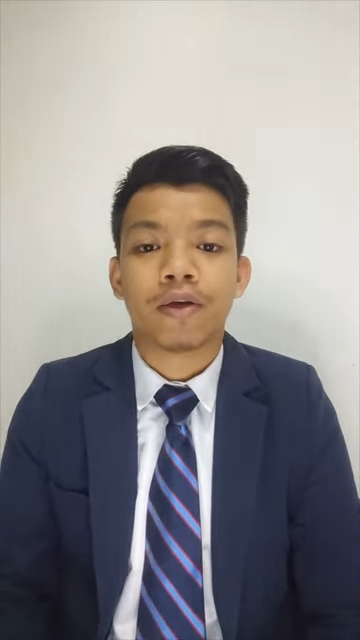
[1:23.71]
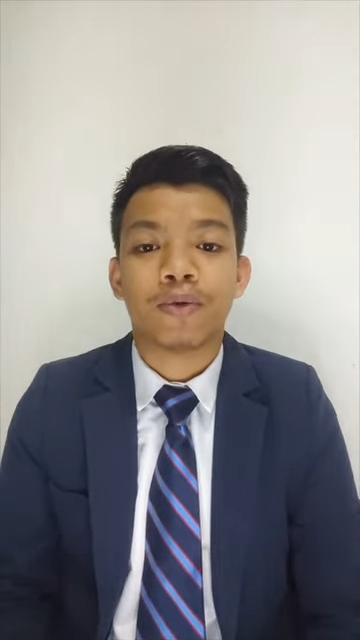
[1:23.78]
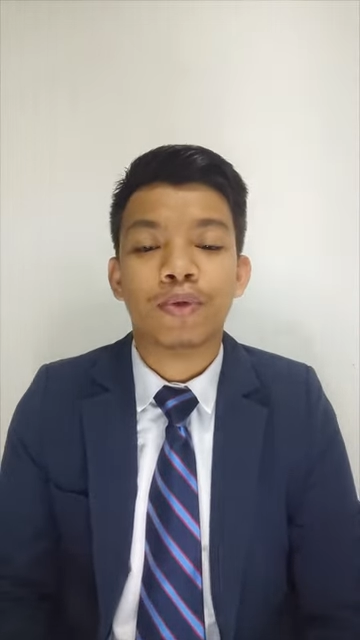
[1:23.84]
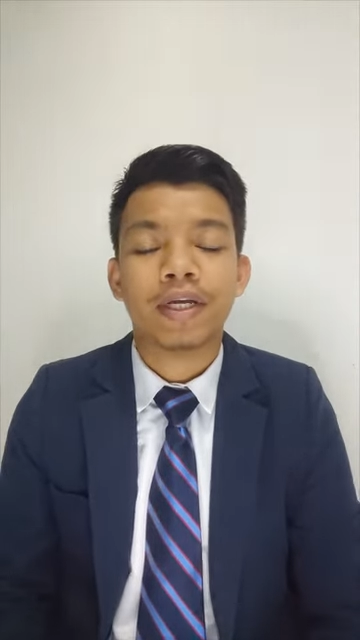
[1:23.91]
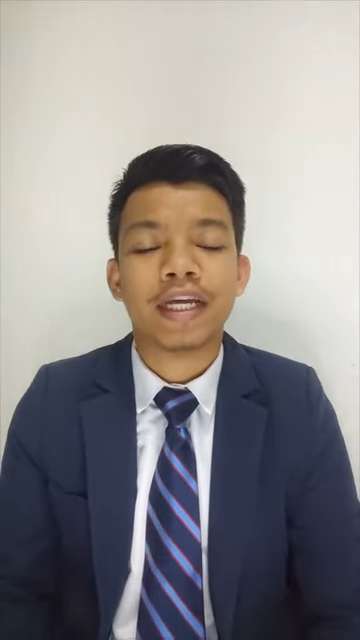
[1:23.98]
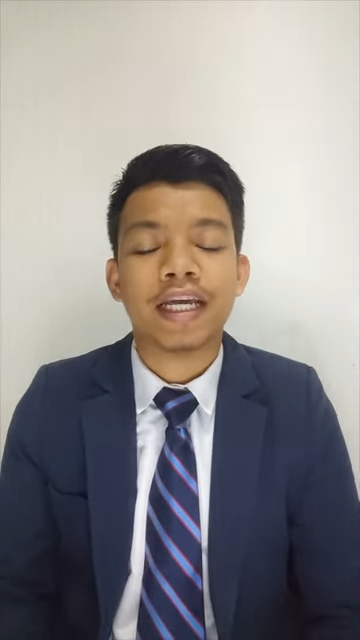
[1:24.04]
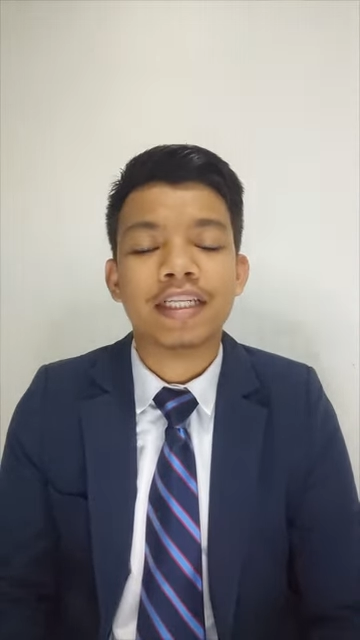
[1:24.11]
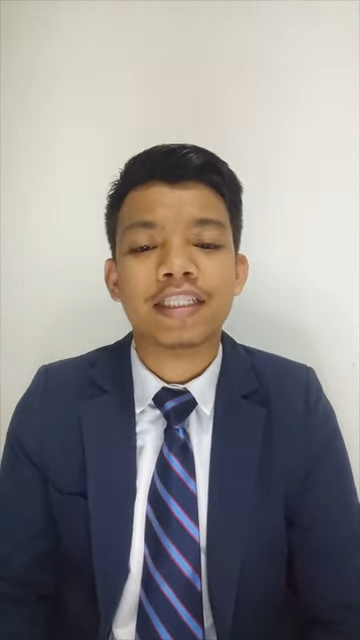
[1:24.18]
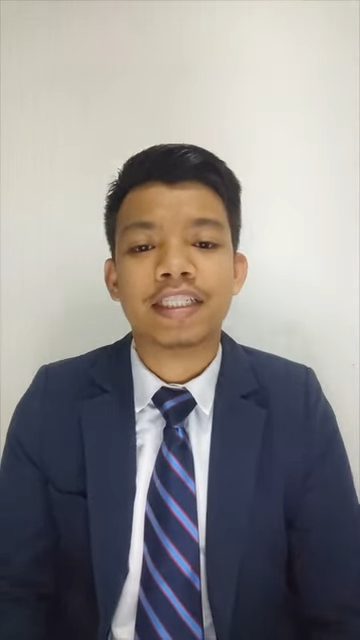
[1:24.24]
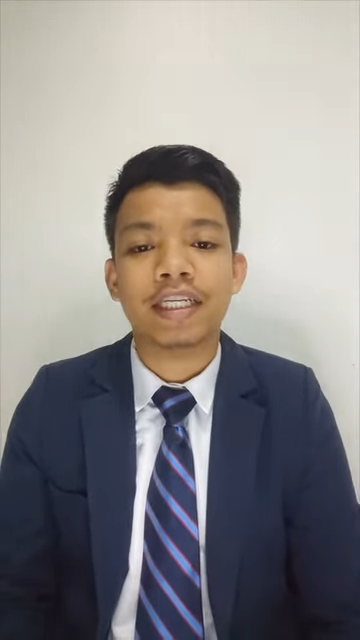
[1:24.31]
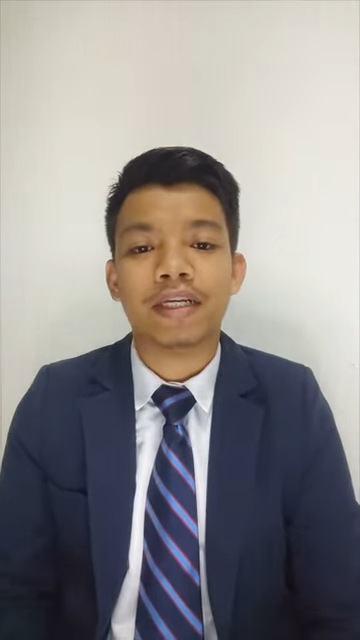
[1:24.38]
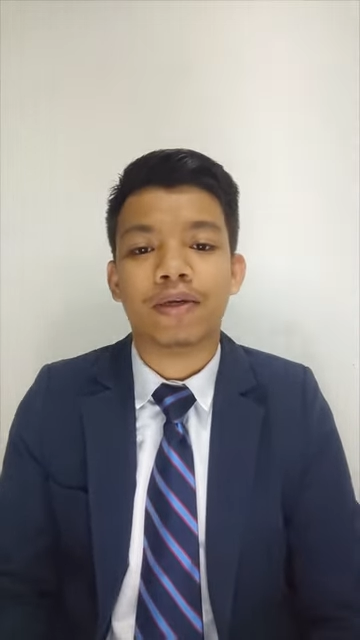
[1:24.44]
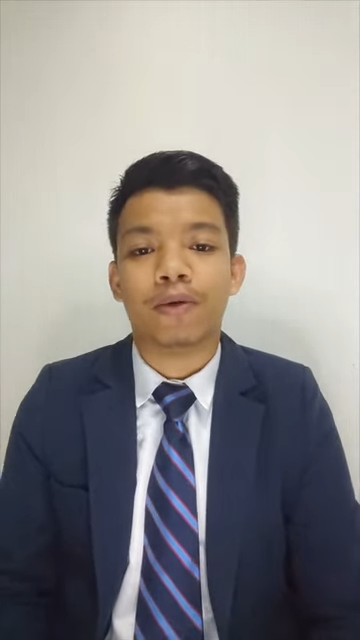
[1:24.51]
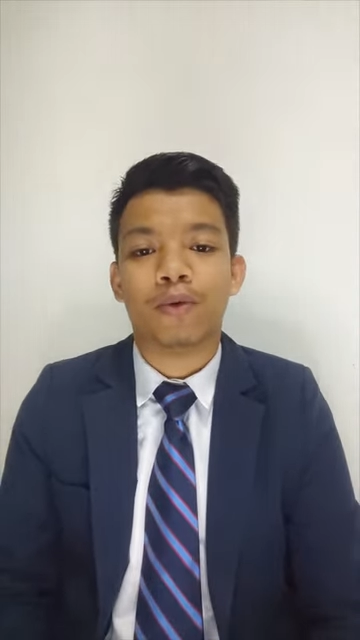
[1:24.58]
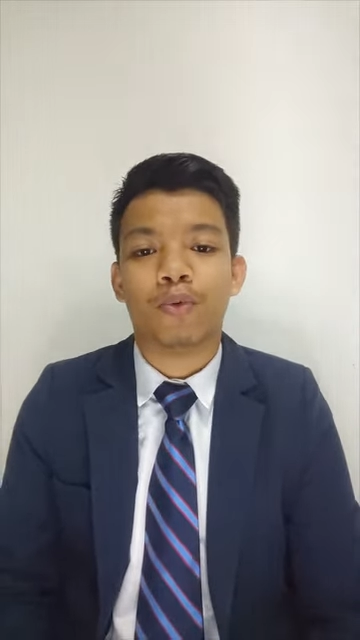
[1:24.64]
We can
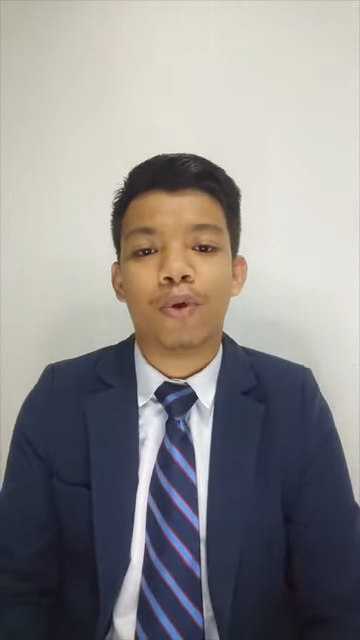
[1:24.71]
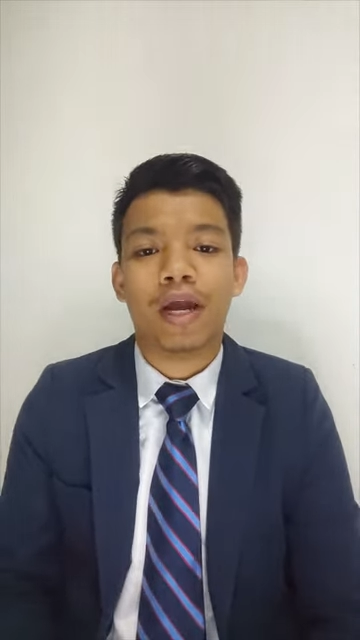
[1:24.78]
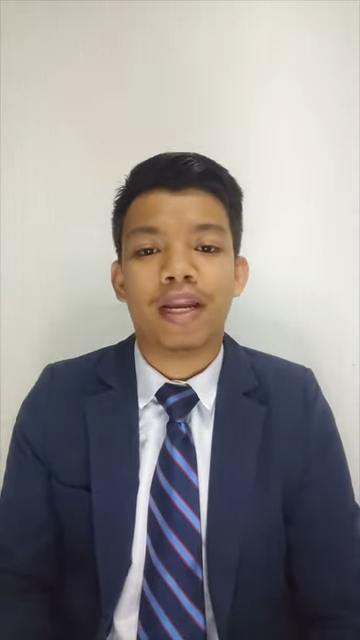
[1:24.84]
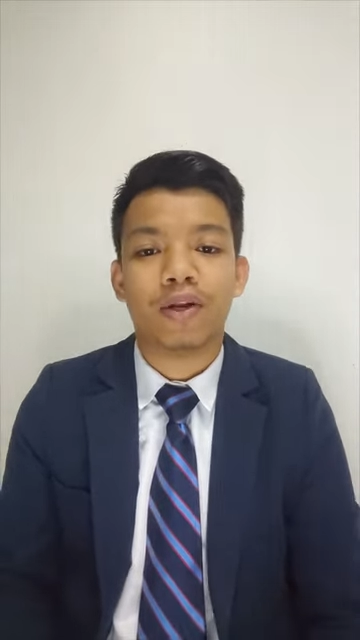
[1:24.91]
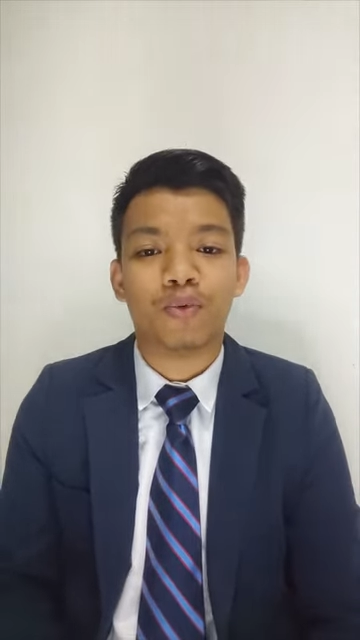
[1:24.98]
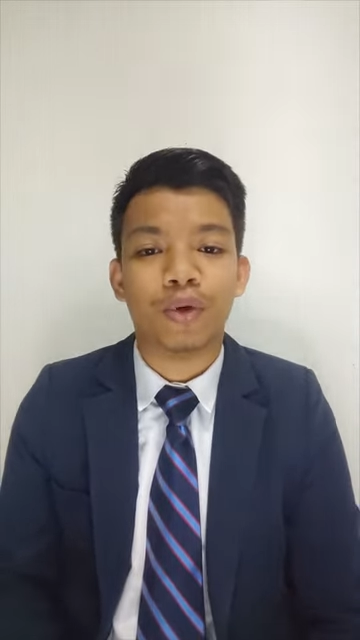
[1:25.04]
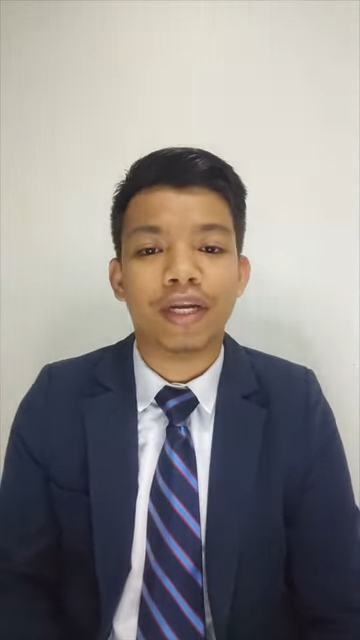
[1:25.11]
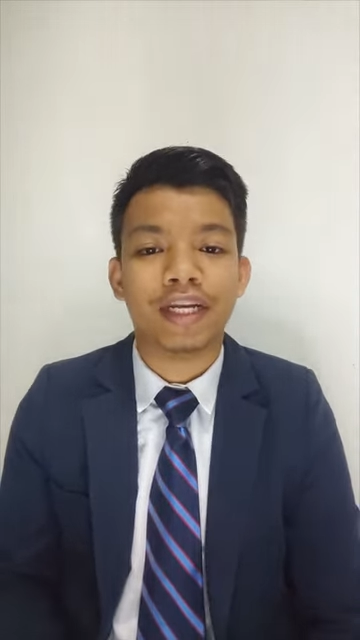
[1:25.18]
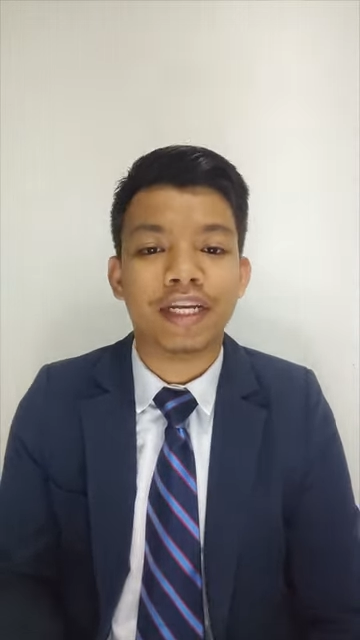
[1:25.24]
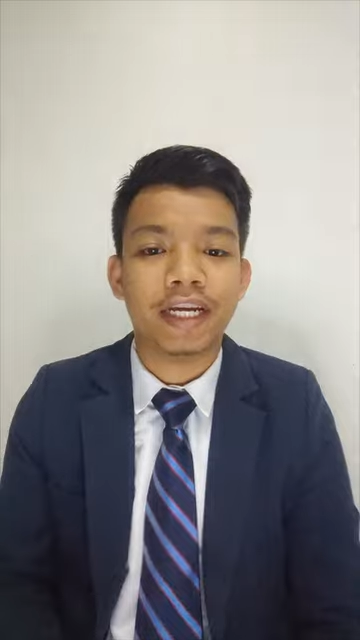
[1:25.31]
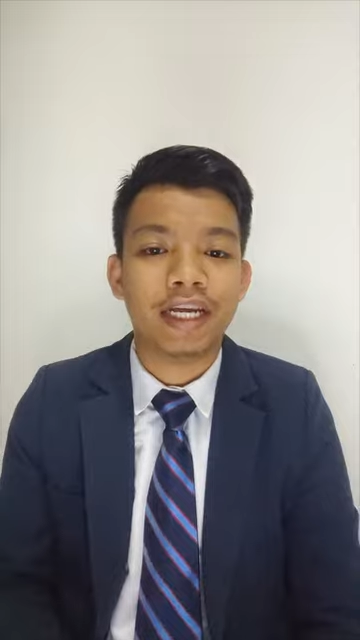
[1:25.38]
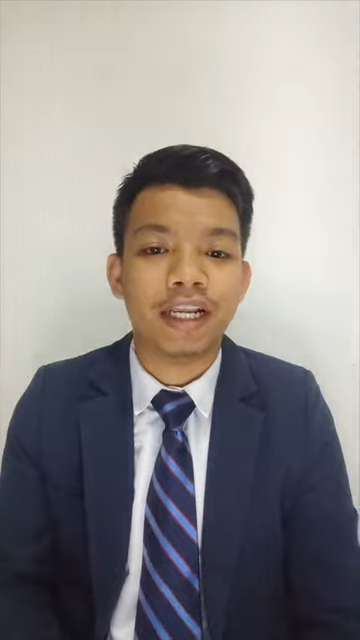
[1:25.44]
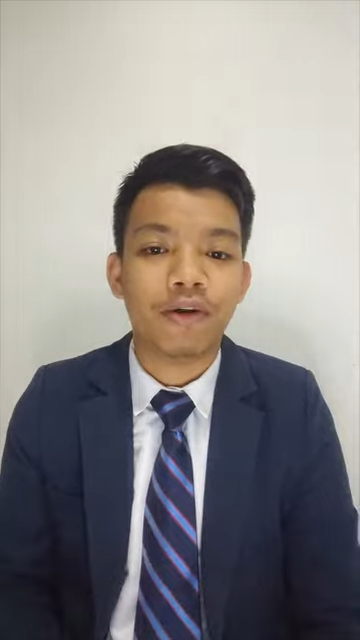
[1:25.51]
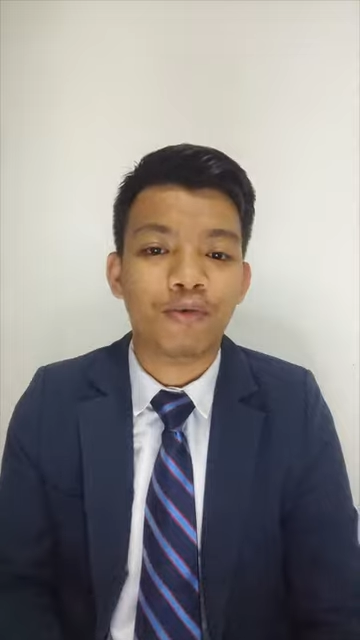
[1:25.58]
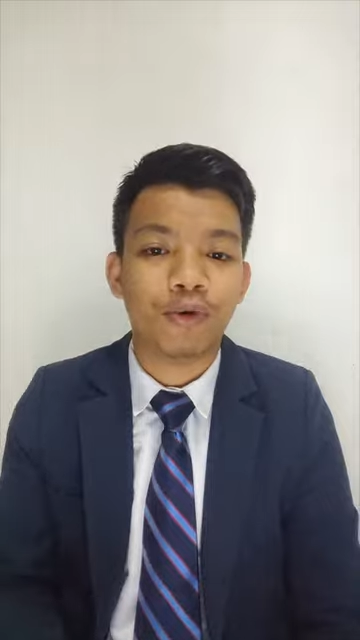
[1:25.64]
see when we
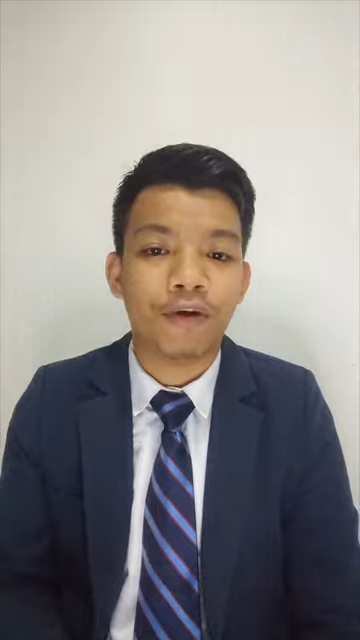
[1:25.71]
deal